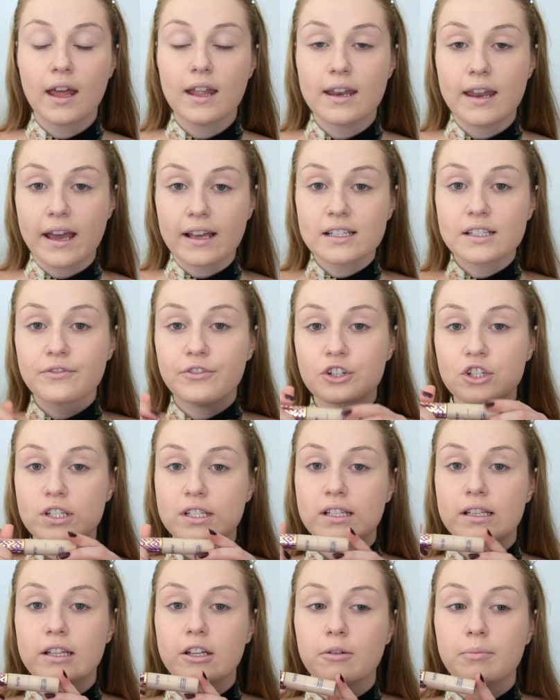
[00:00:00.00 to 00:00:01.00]
Next, for
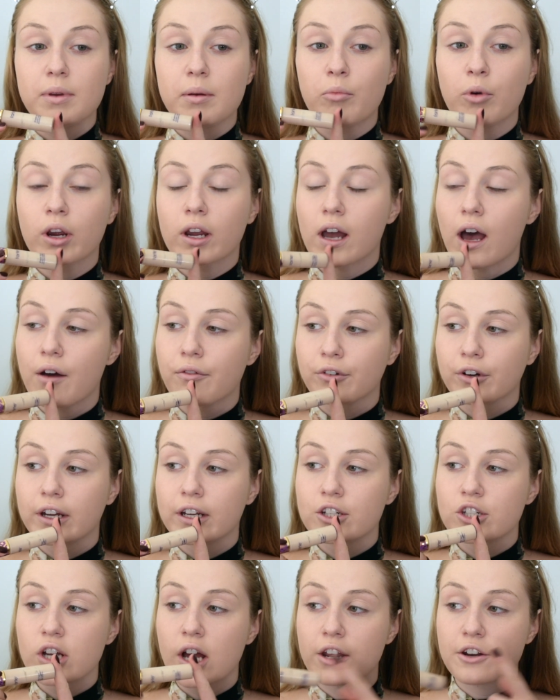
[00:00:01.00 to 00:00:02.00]
just a little bit more
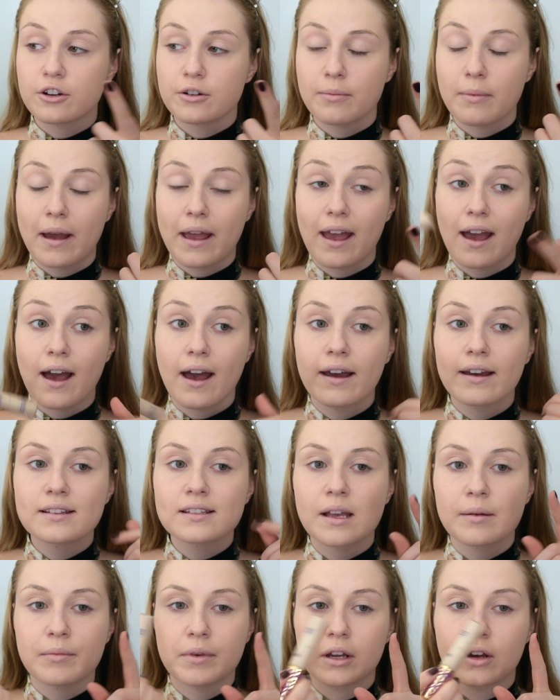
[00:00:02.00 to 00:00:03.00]
coverage under my
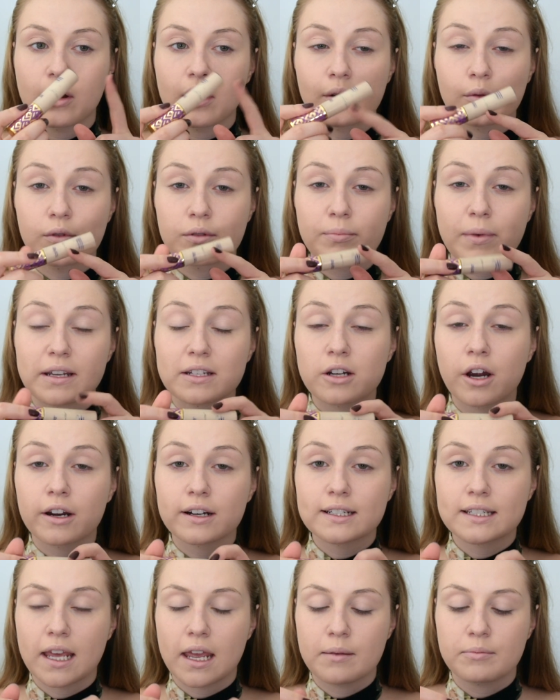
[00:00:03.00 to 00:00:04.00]
eyes, I'm going to go ahead with my
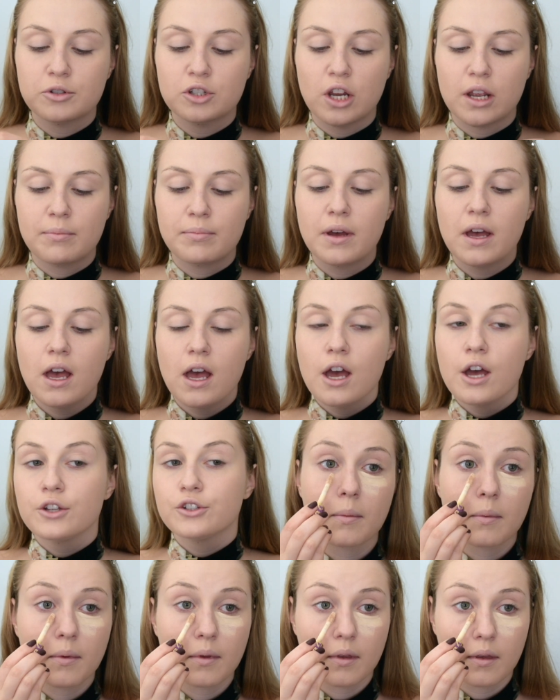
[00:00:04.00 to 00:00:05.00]
Tarte Tape Shape
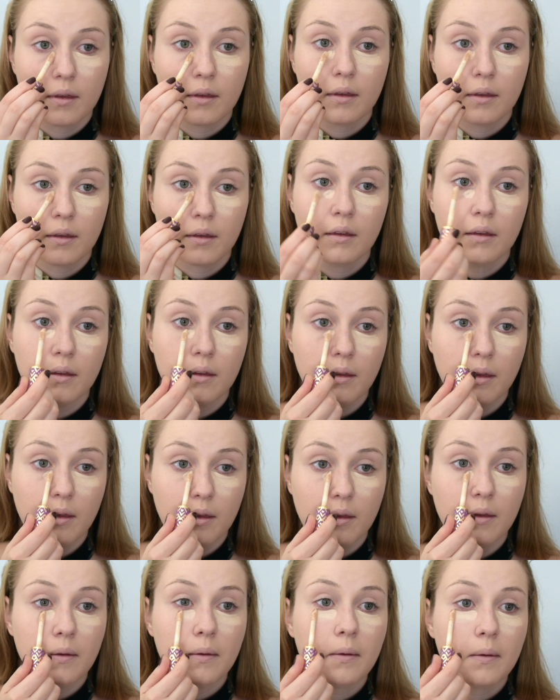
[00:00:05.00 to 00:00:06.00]
just to
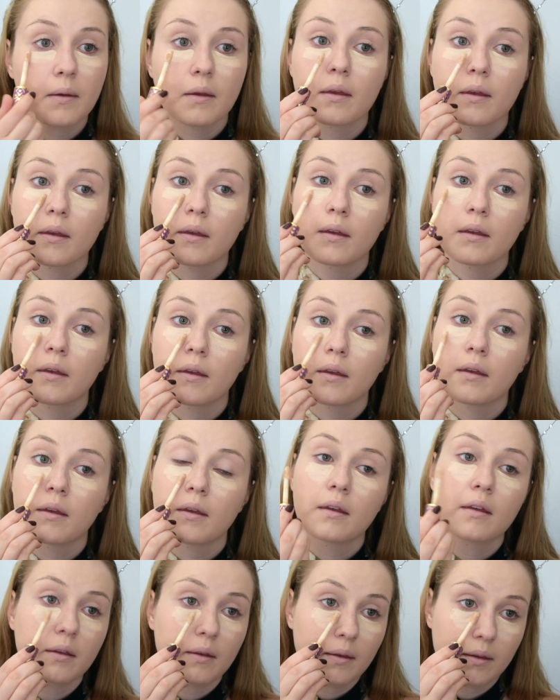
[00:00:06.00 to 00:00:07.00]
conceal these
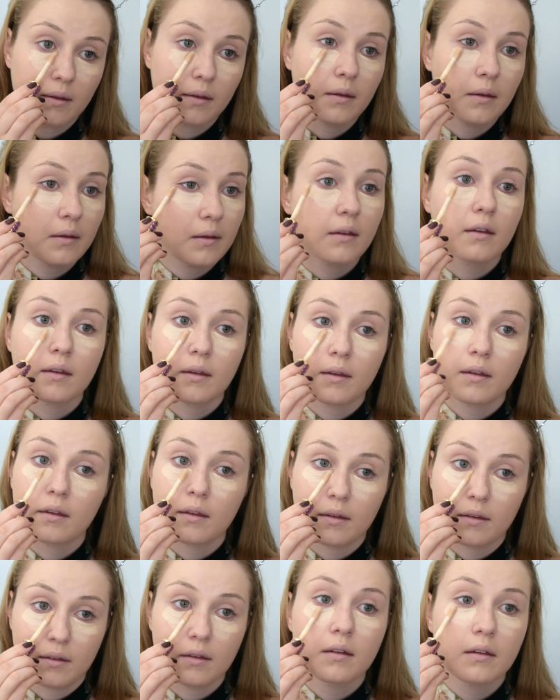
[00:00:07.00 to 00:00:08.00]
tired
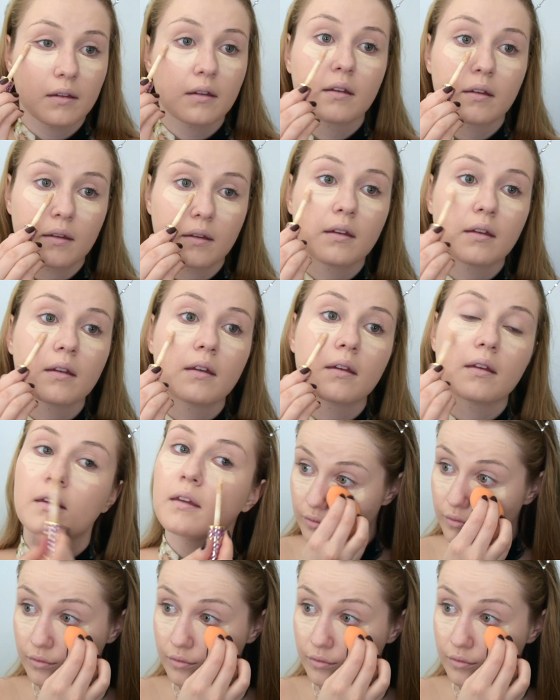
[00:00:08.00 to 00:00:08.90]
under eyes.